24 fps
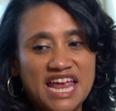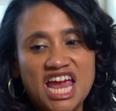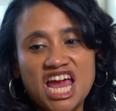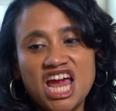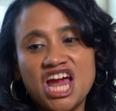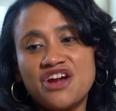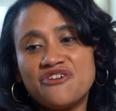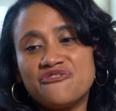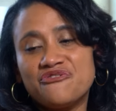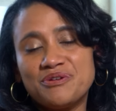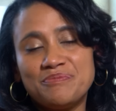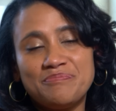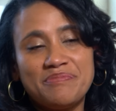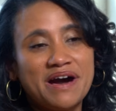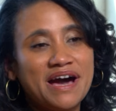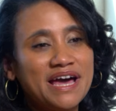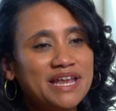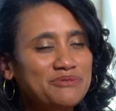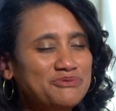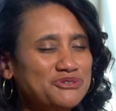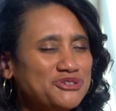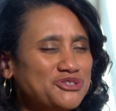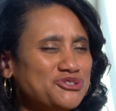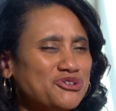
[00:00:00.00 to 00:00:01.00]

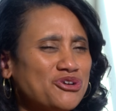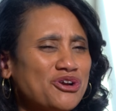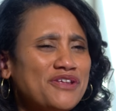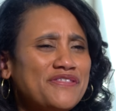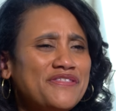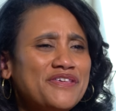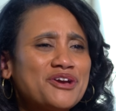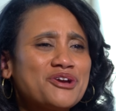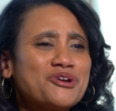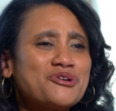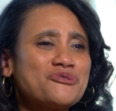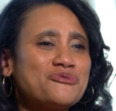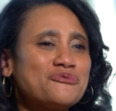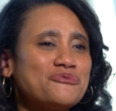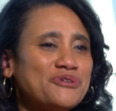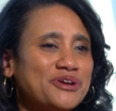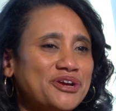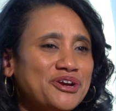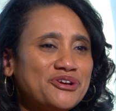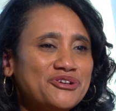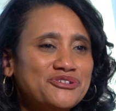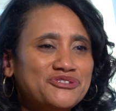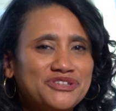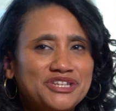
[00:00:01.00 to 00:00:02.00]
Everybody was starting their
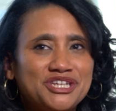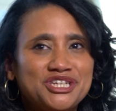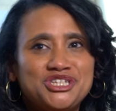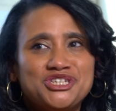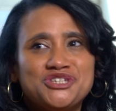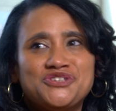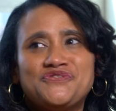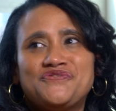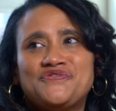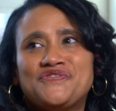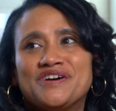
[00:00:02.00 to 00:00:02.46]
careers and it just